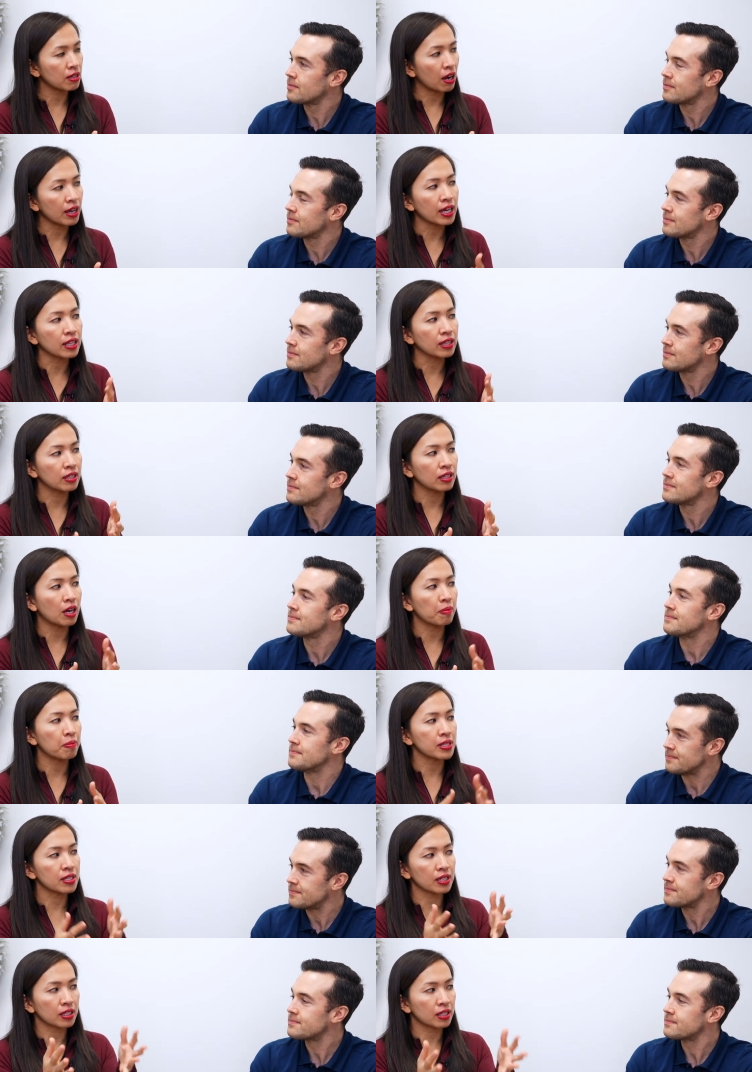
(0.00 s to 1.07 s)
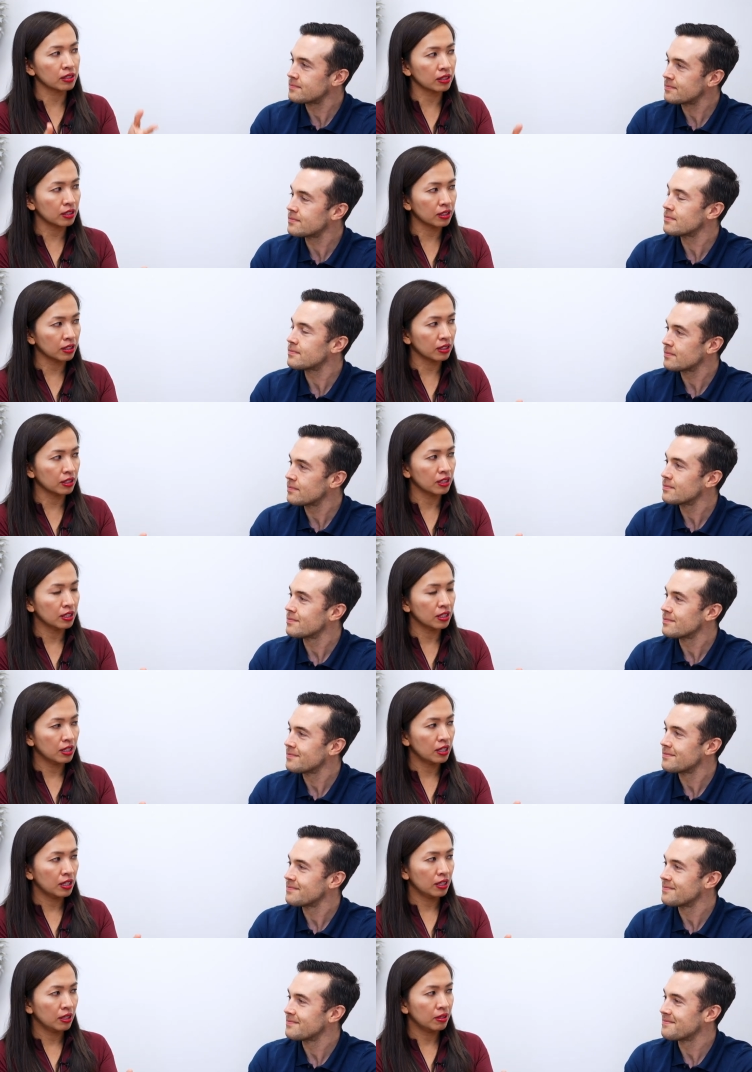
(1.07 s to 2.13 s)
Speaker 1: are in a particular,
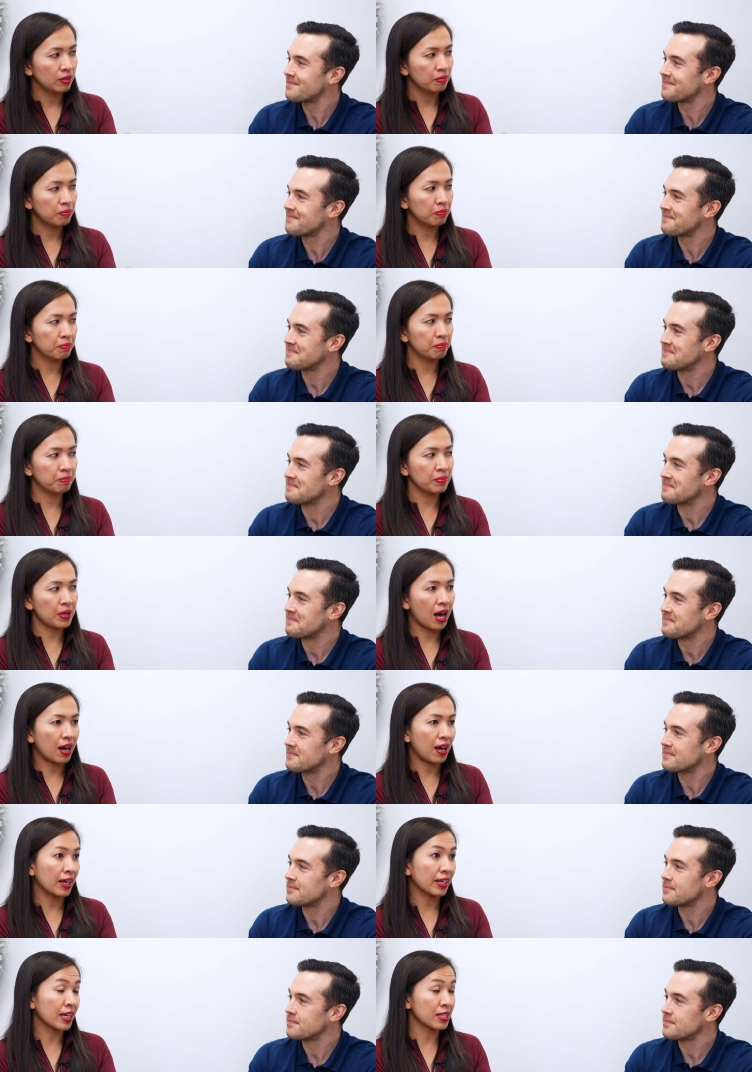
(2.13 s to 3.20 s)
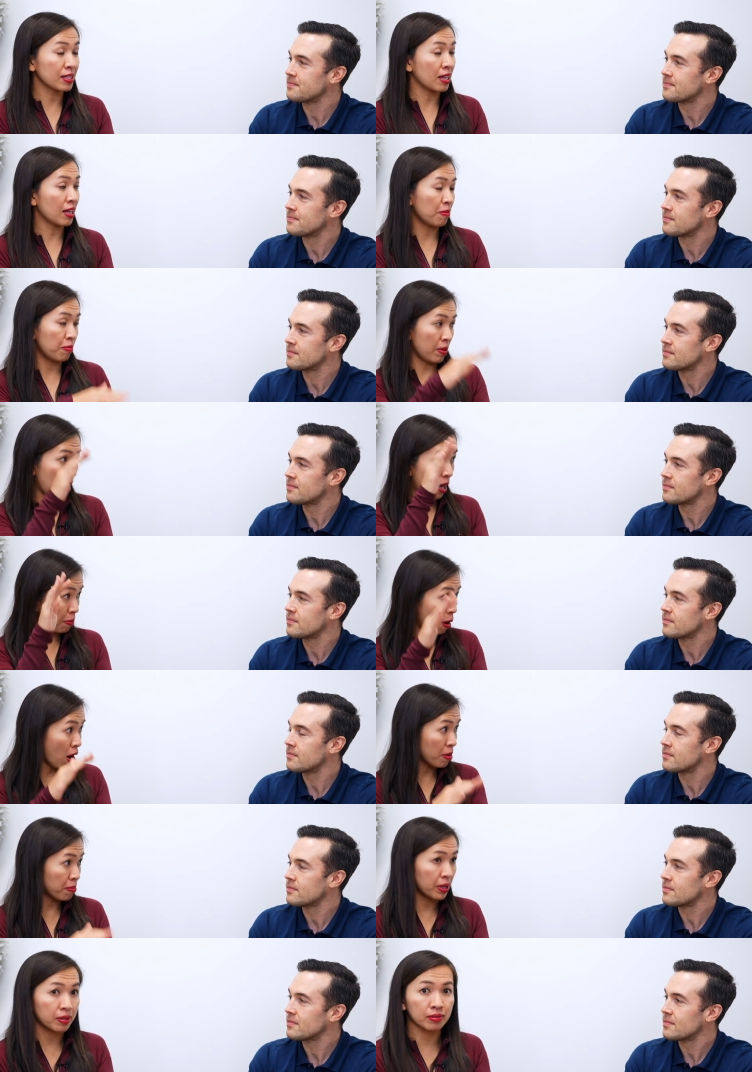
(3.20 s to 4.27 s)
uh, I guess,
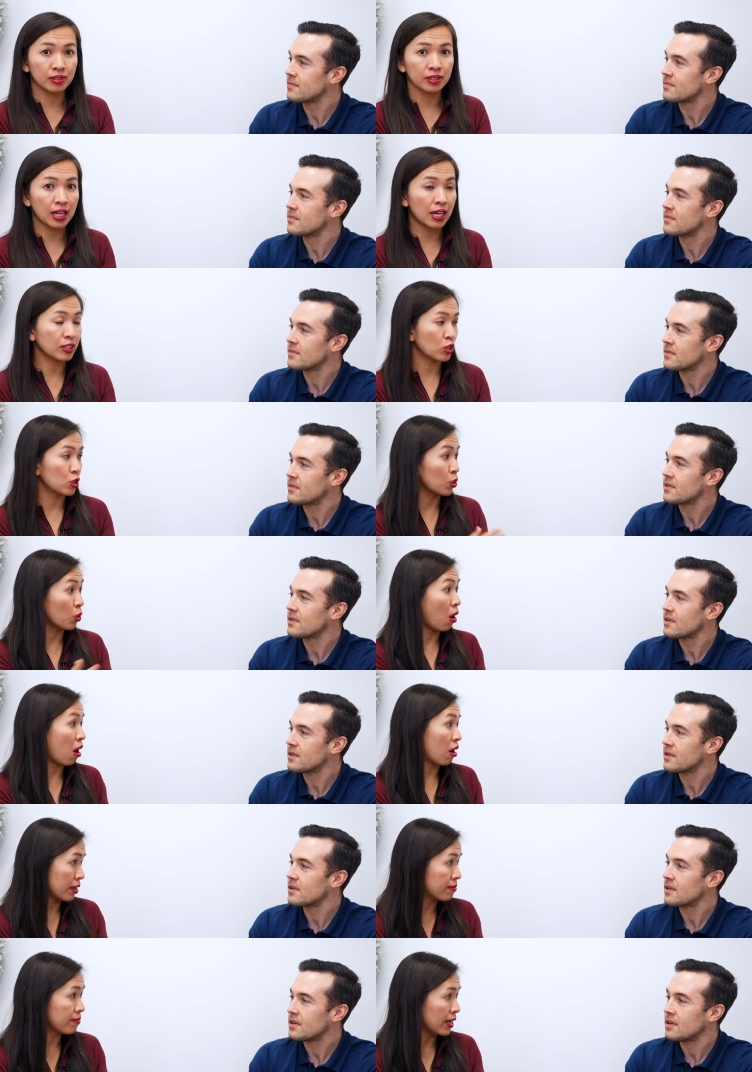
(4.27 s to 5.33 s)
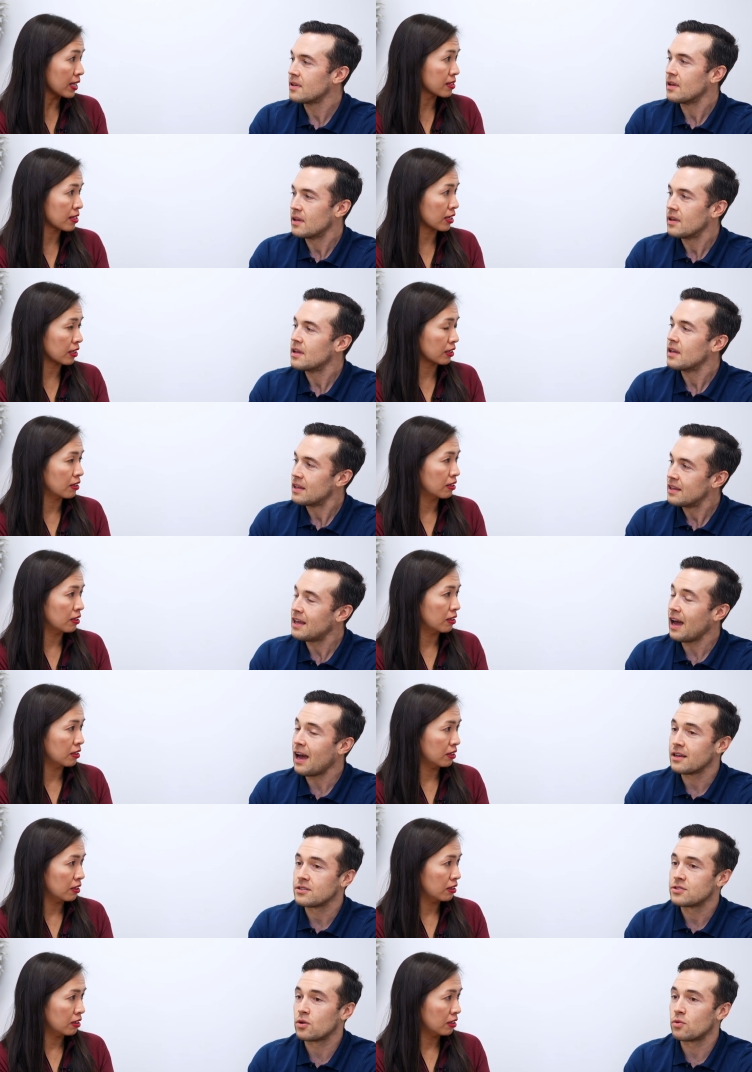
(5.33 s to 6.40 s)
apartment that you are investing.
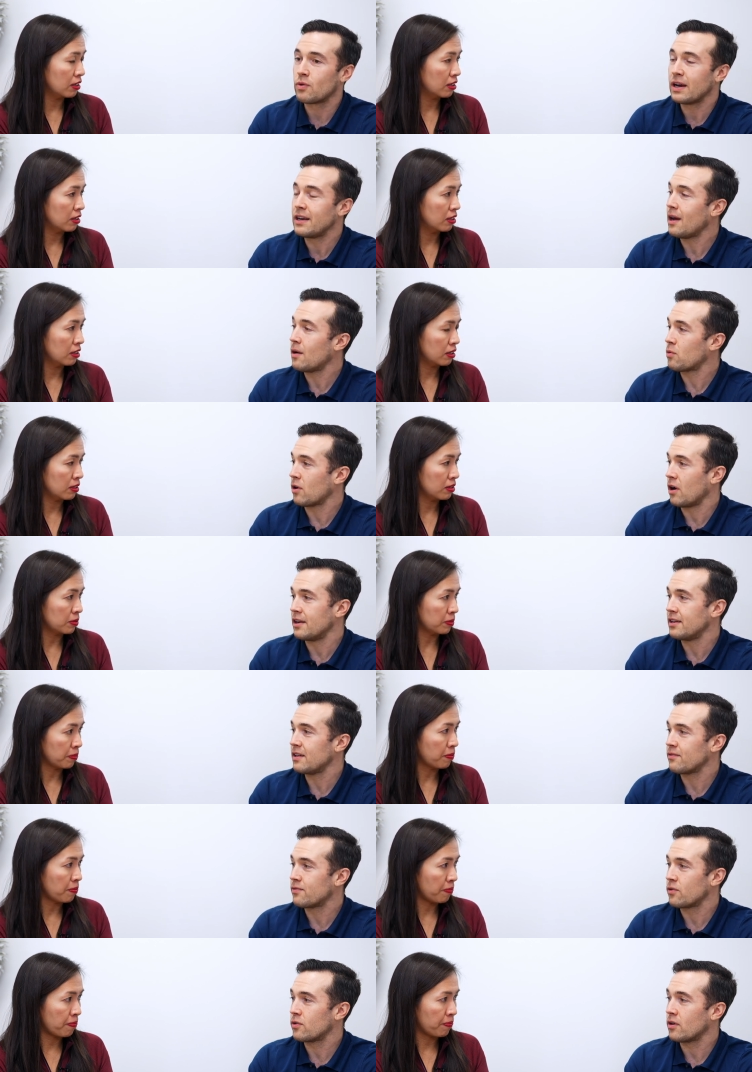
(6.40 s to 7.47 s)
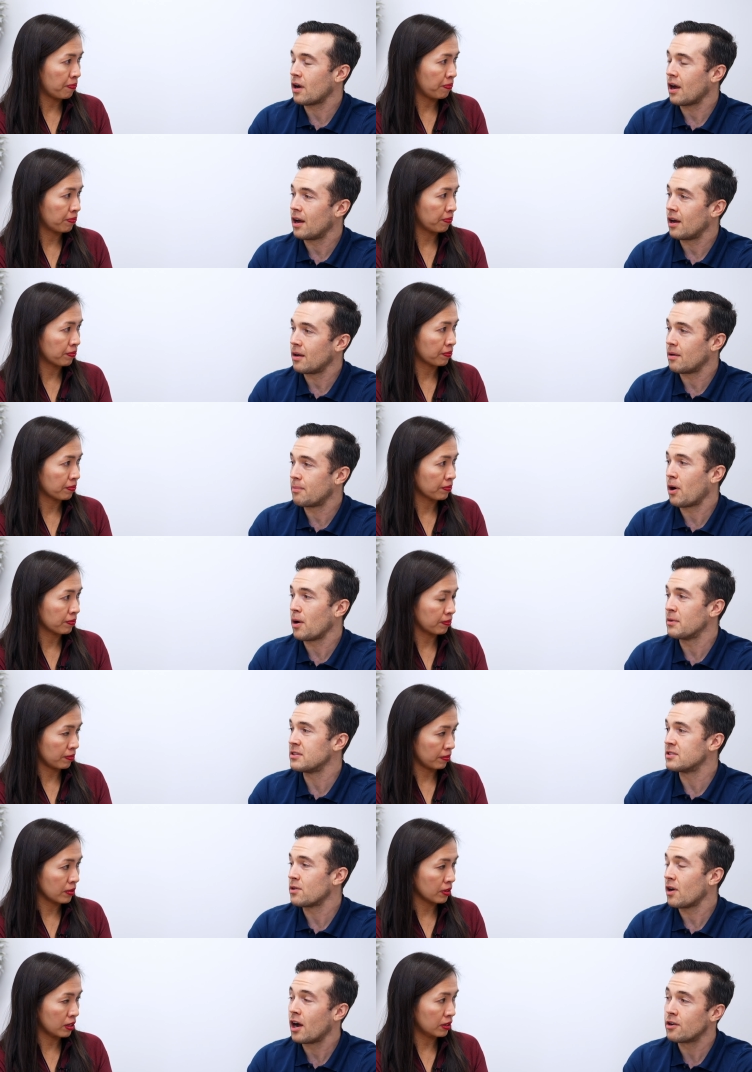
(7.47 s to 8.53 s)
Speaker 2: Yeah, so right now we're hunting for uh,
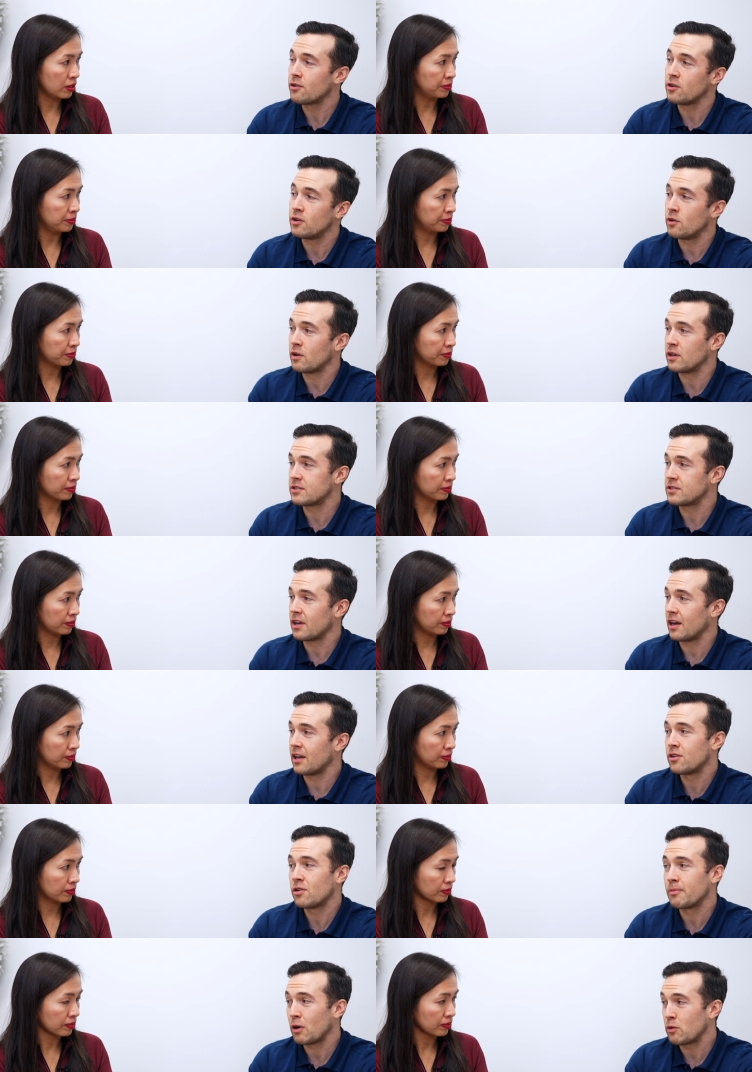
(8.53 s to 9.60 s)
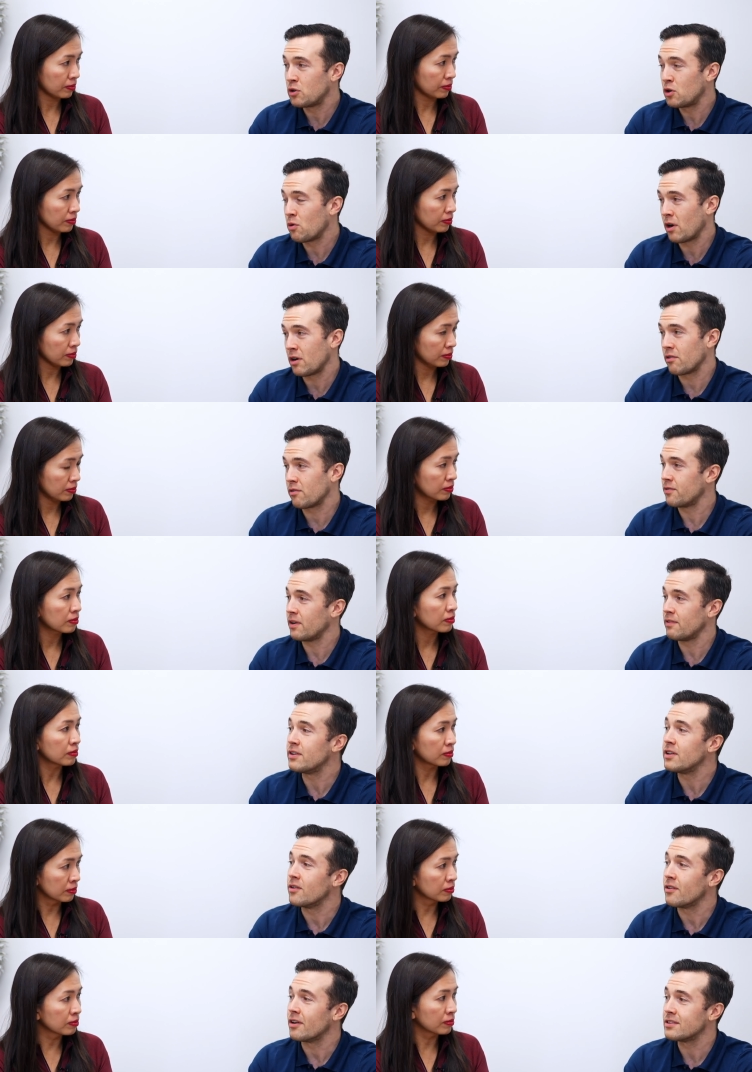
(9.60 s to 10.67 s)
apartments 100 units uh, to about
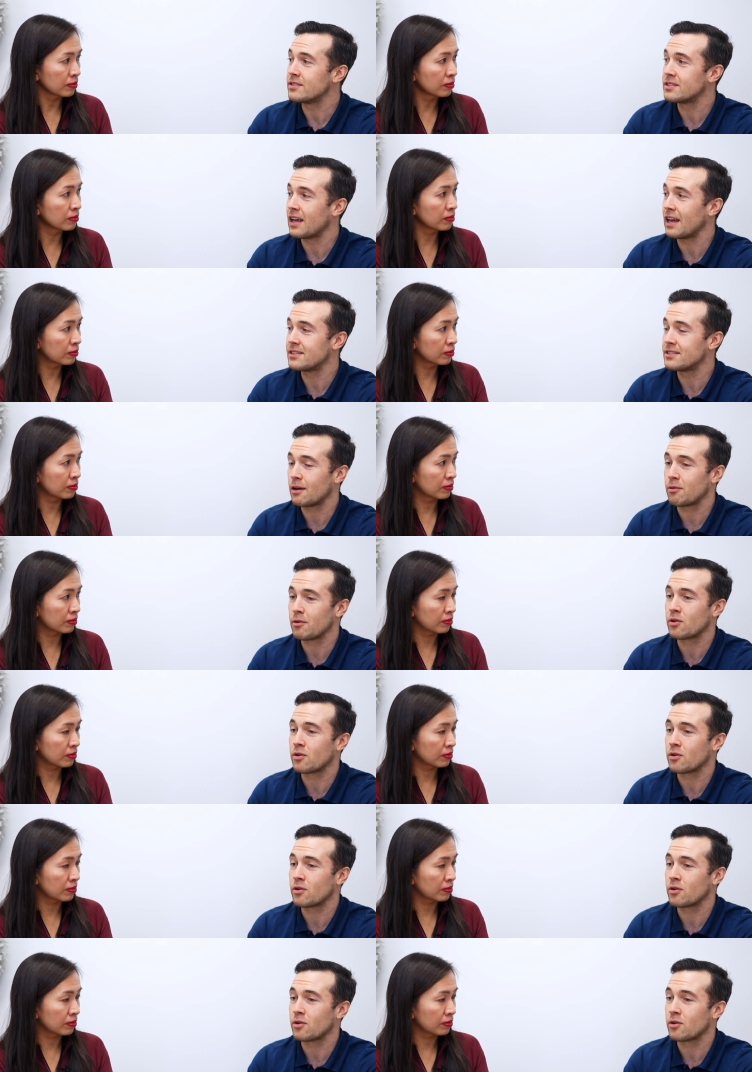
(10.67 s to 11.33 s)
250 units. Hmm. That's mm. our